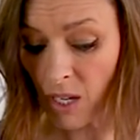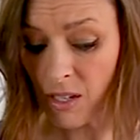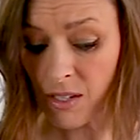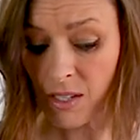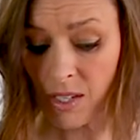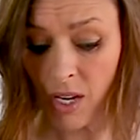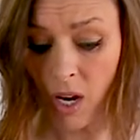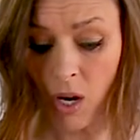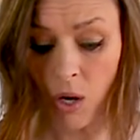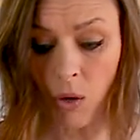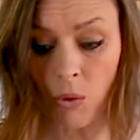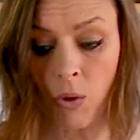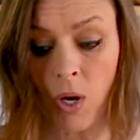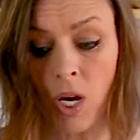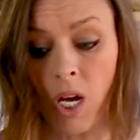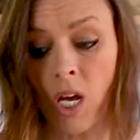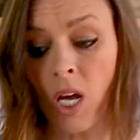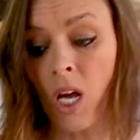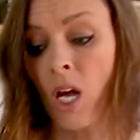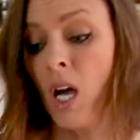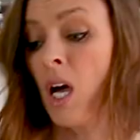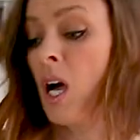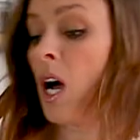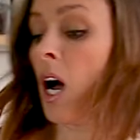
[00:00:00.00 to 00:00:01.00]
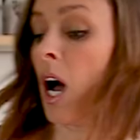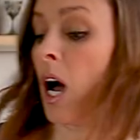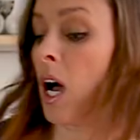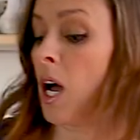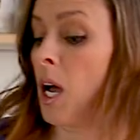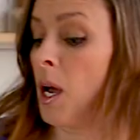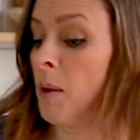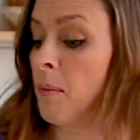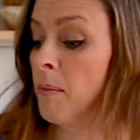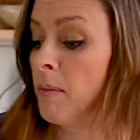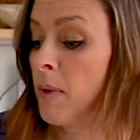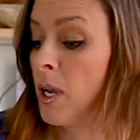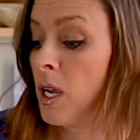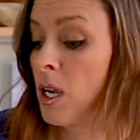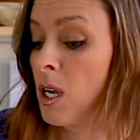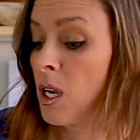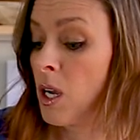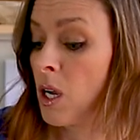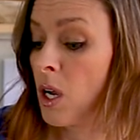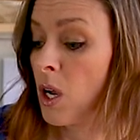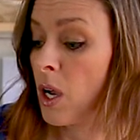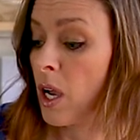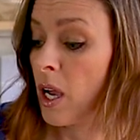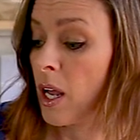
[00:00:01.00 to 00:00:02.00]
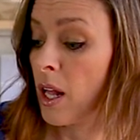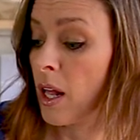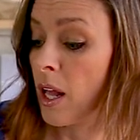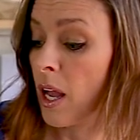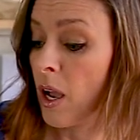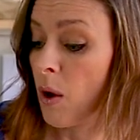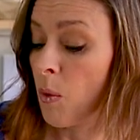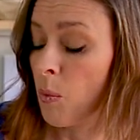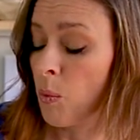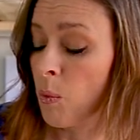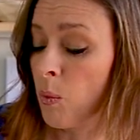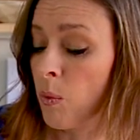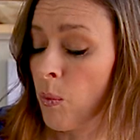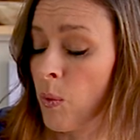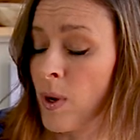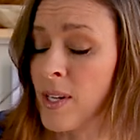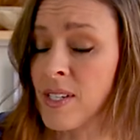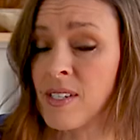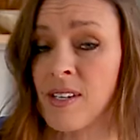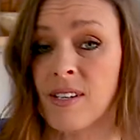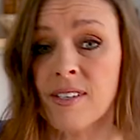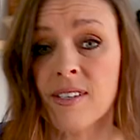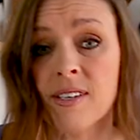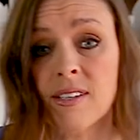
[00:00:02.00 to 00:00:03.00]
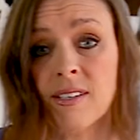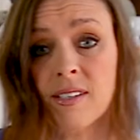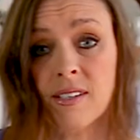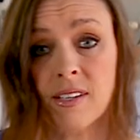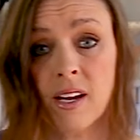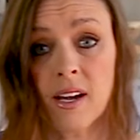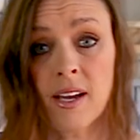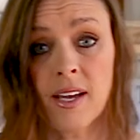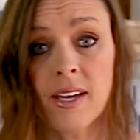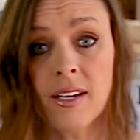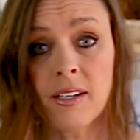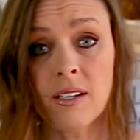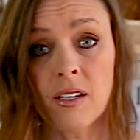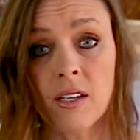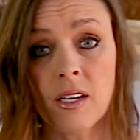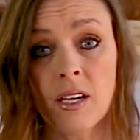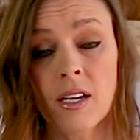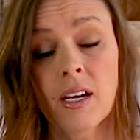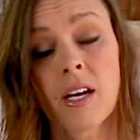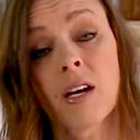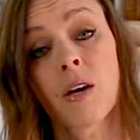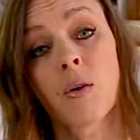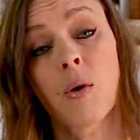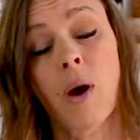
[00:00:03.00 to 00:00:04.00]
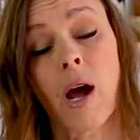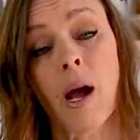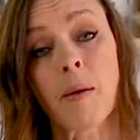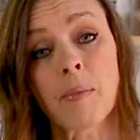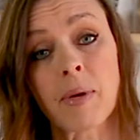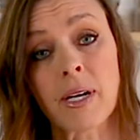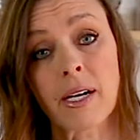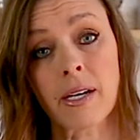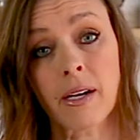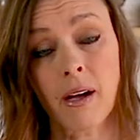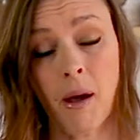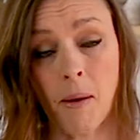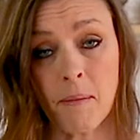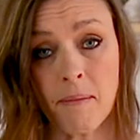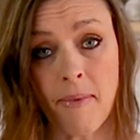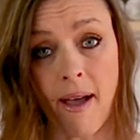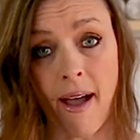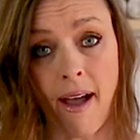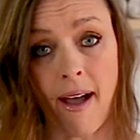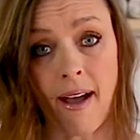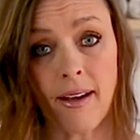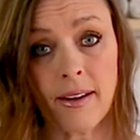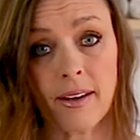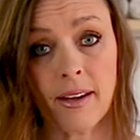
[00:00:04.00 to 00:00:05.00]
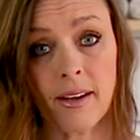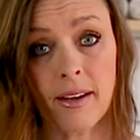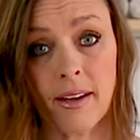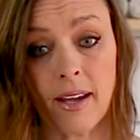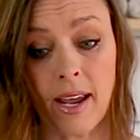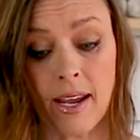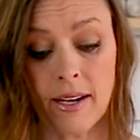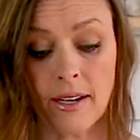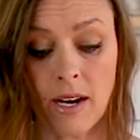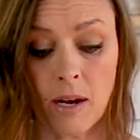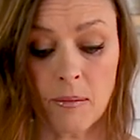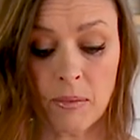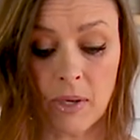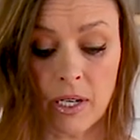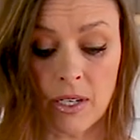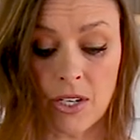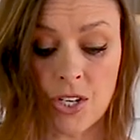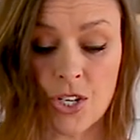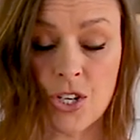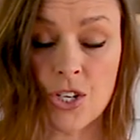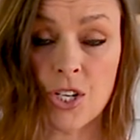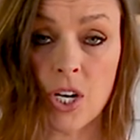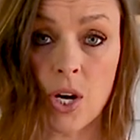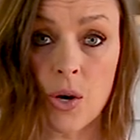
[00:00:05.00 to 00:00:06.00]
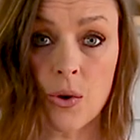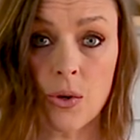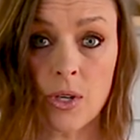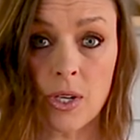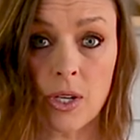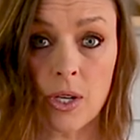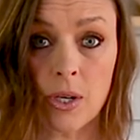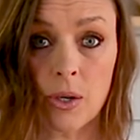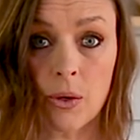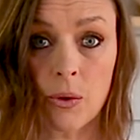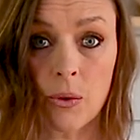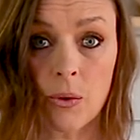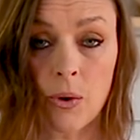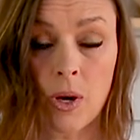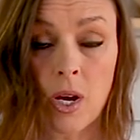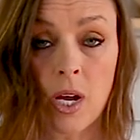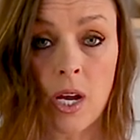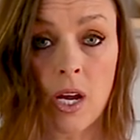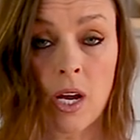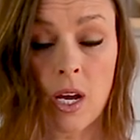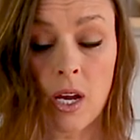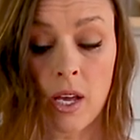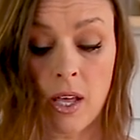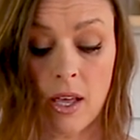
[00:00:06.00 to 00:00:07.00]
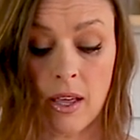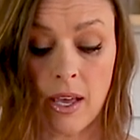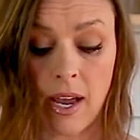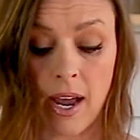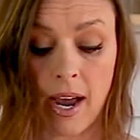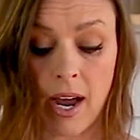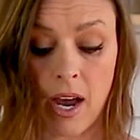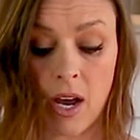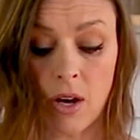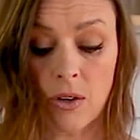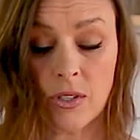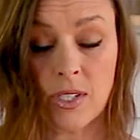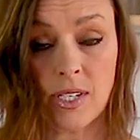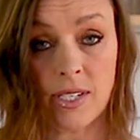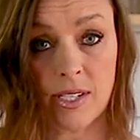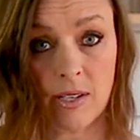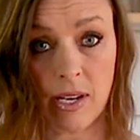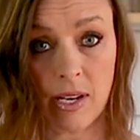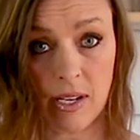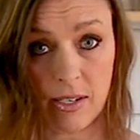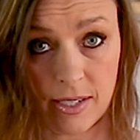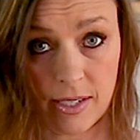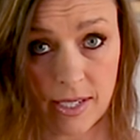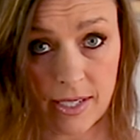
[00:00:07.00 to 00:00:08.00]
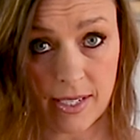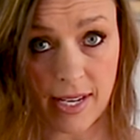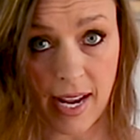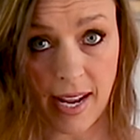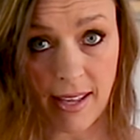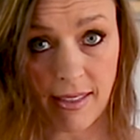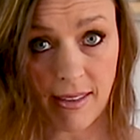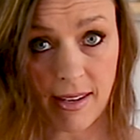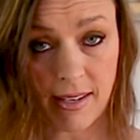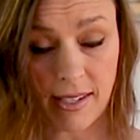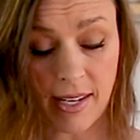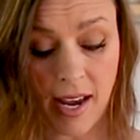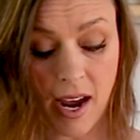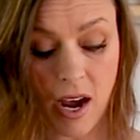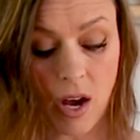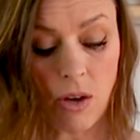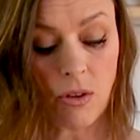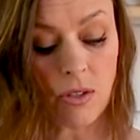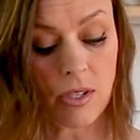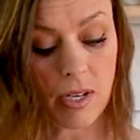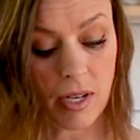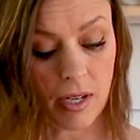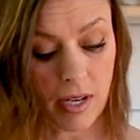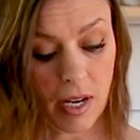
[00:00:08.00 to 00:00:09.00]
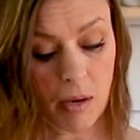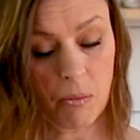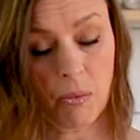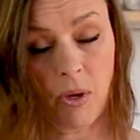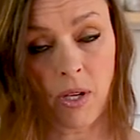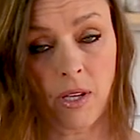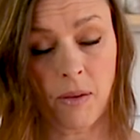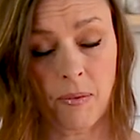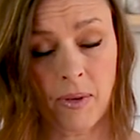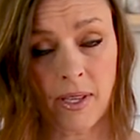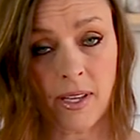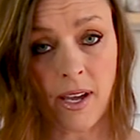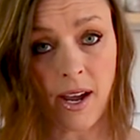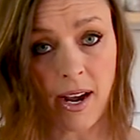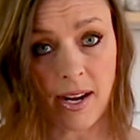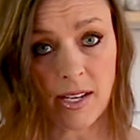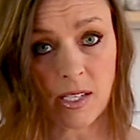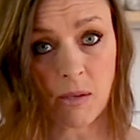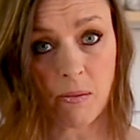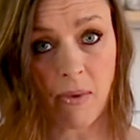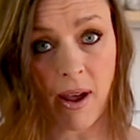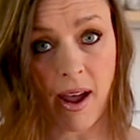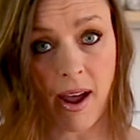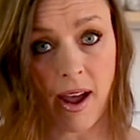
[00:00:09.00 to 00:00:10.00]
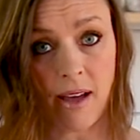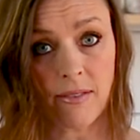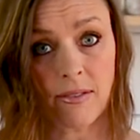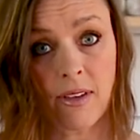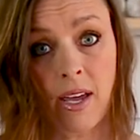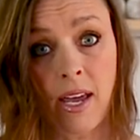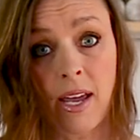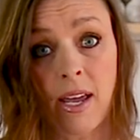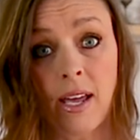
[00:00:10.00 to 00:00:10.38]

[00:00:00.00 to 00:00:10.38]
So um, once this is done, I'm gonna come back and I'm gonna show you how to, to take these out and put them in the ice bath.